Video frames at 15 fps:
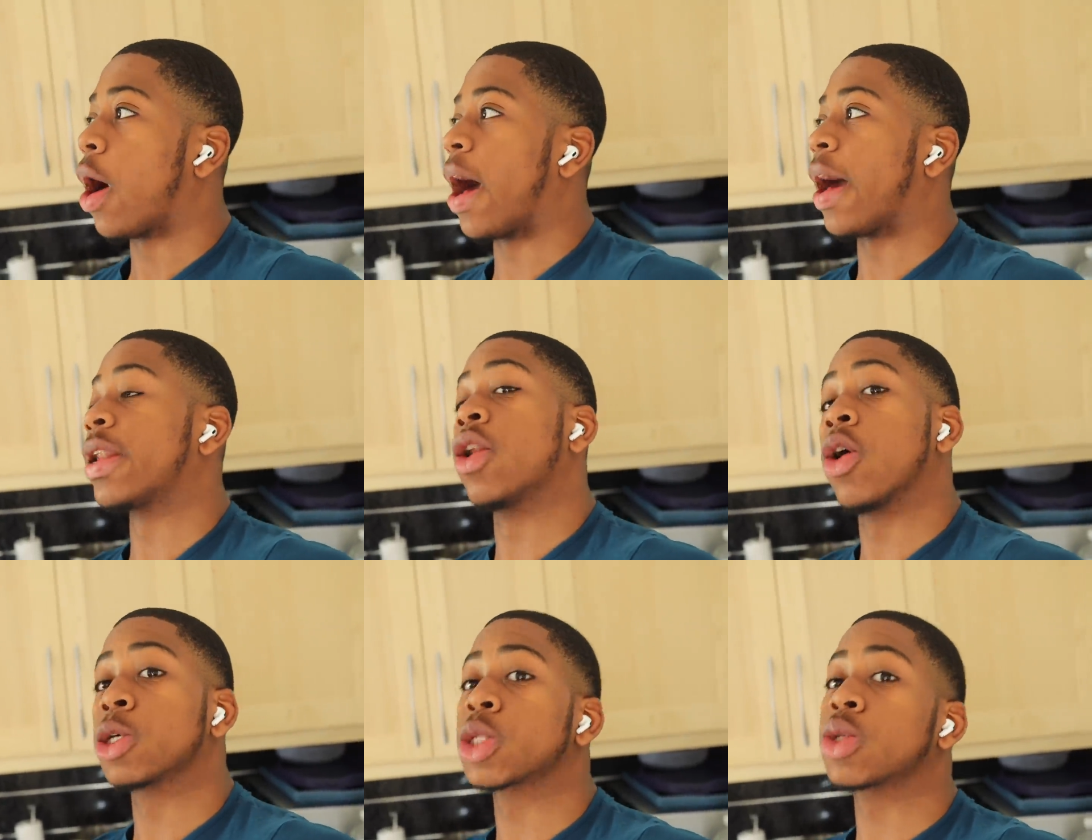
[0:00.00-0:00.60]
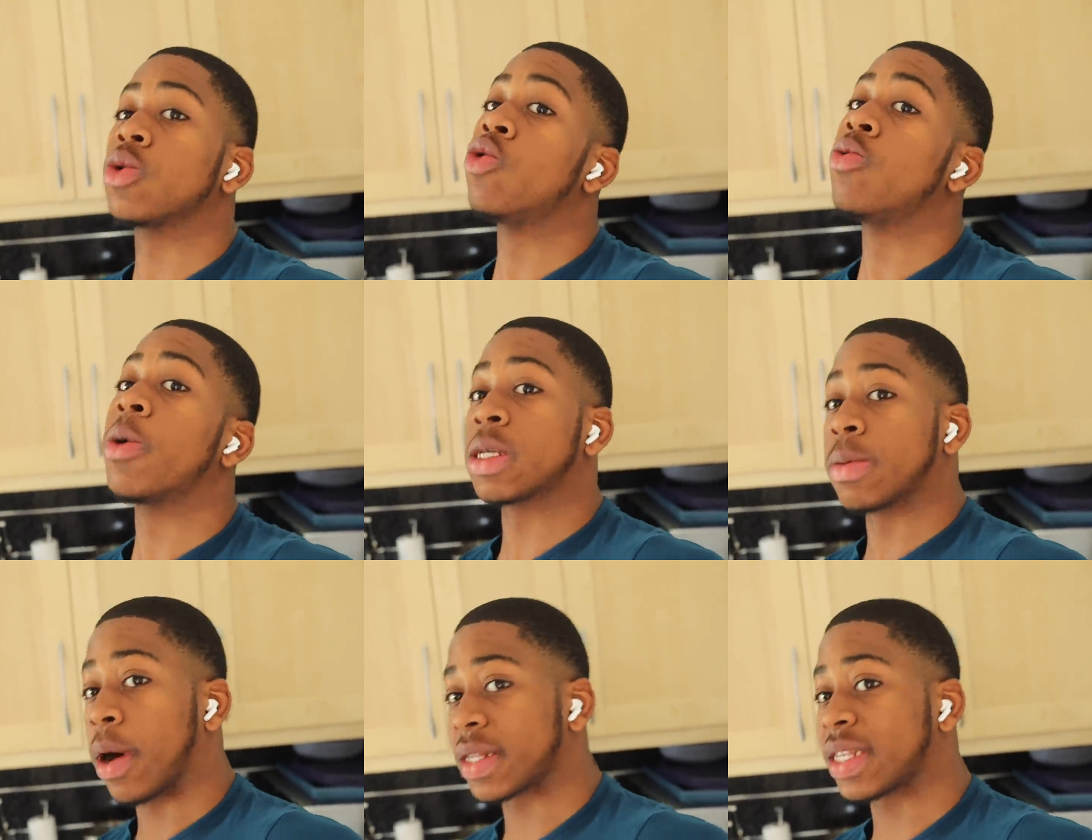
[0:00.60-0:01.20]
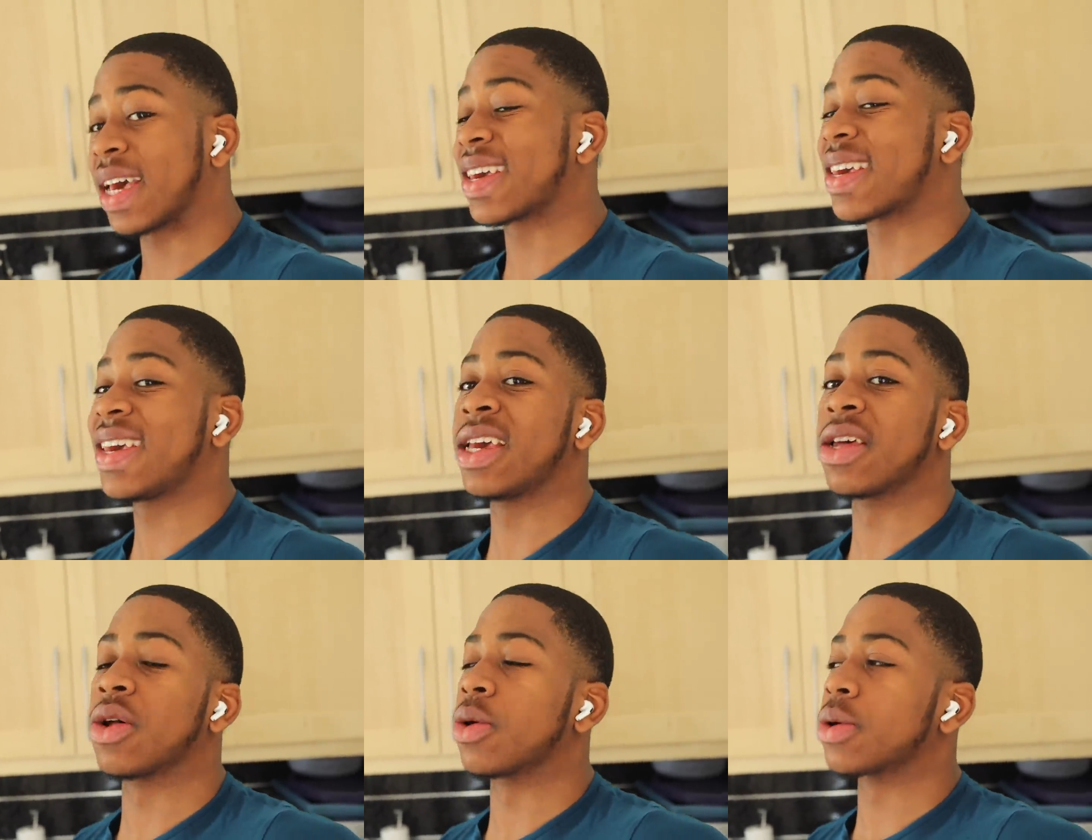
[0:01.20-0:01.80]
I'd lost almost about ten
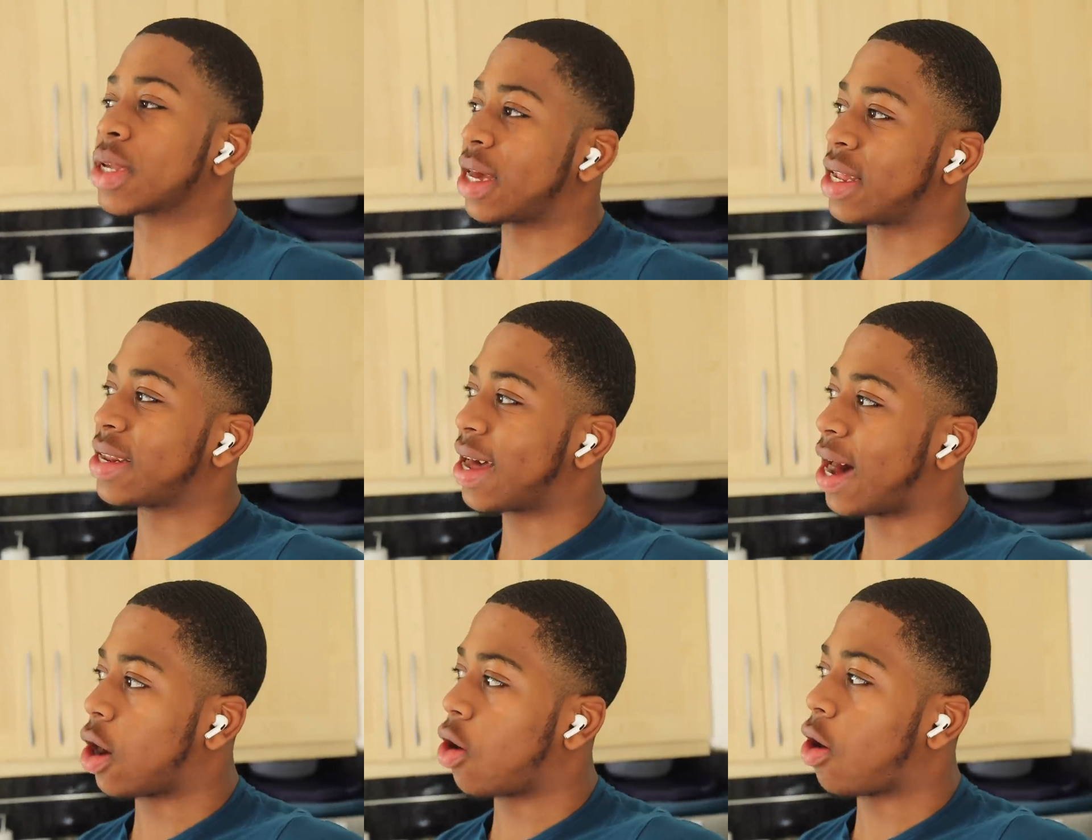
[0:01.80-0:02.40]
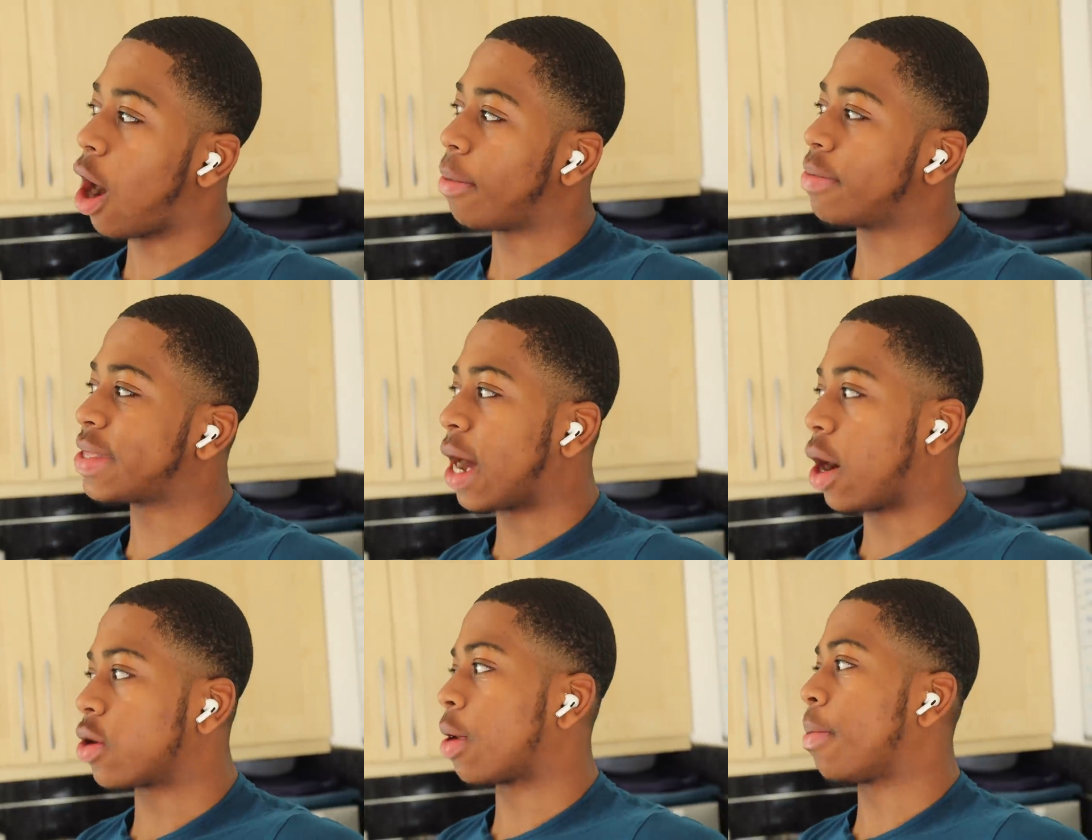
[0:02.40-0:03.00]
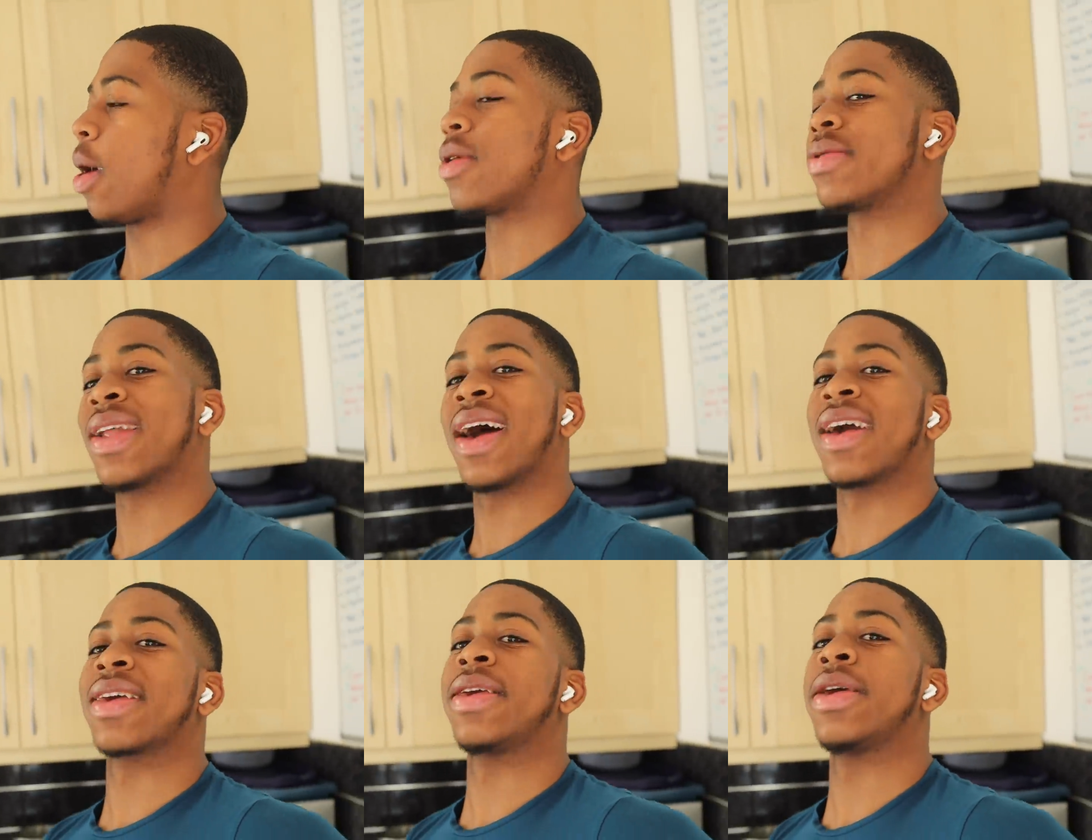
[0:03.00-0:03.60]
kilos and now I'm down about
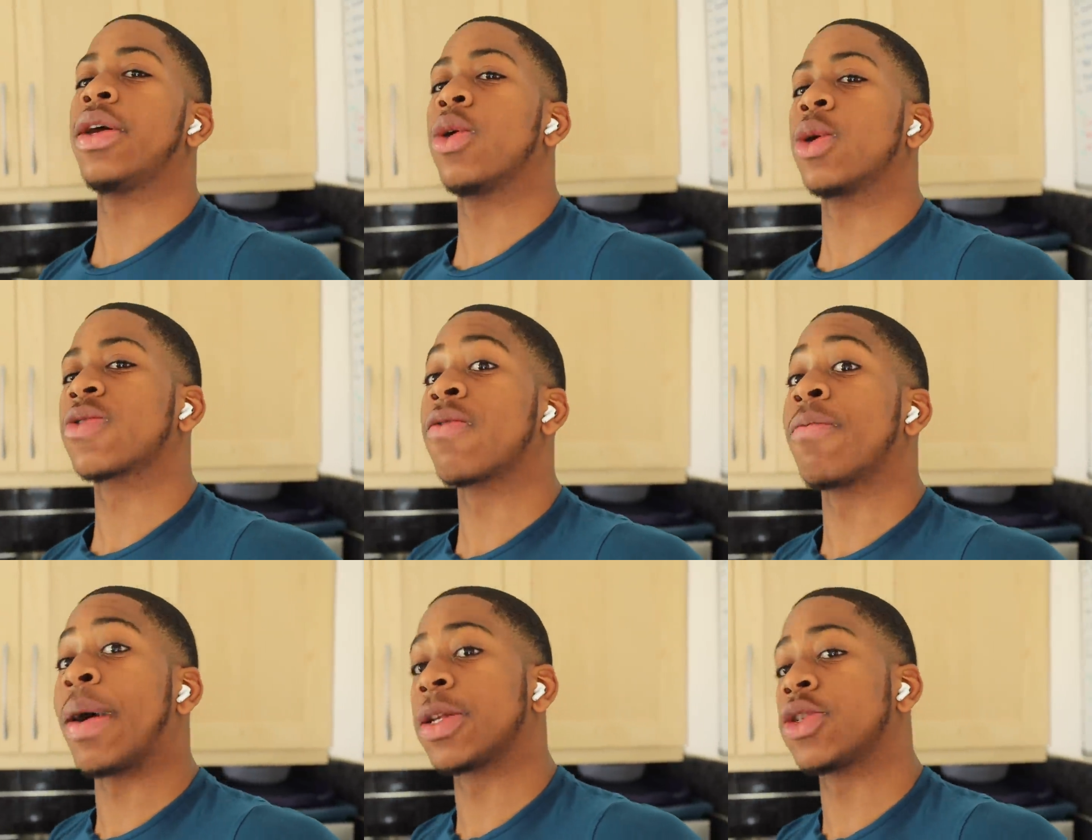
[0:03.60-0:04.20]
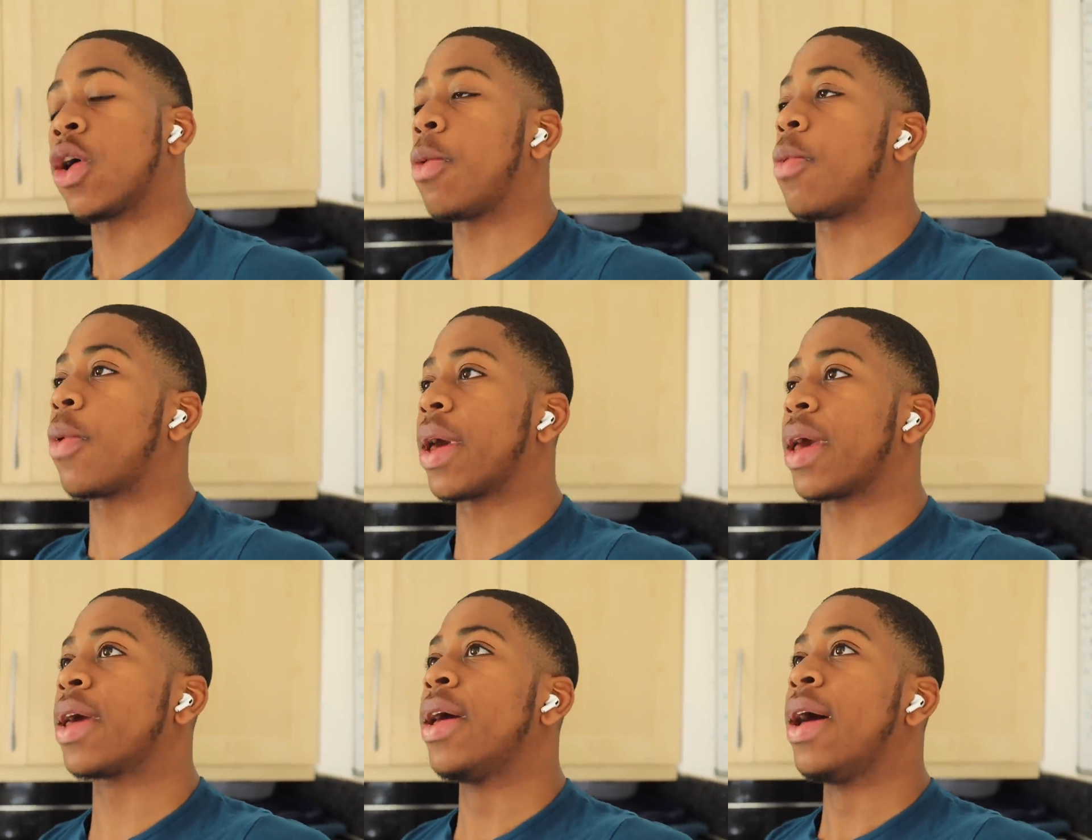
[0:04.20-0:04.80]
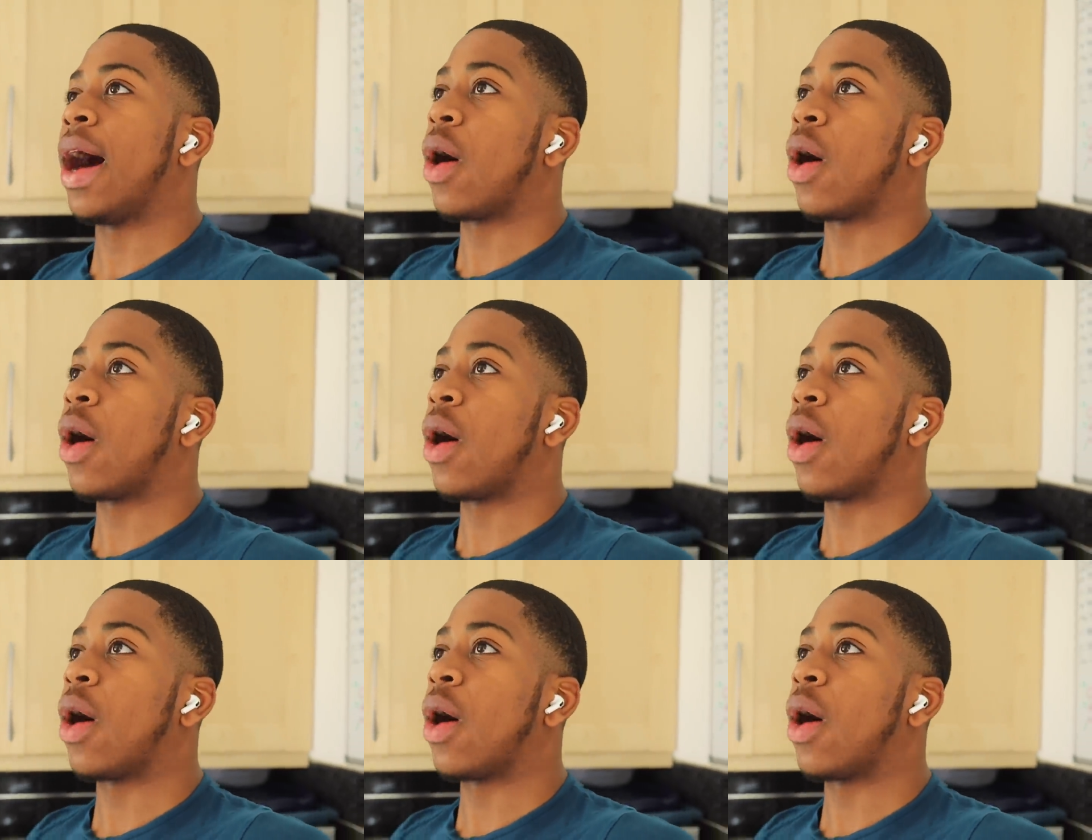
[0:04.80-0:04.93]
nine kilos from my top weight.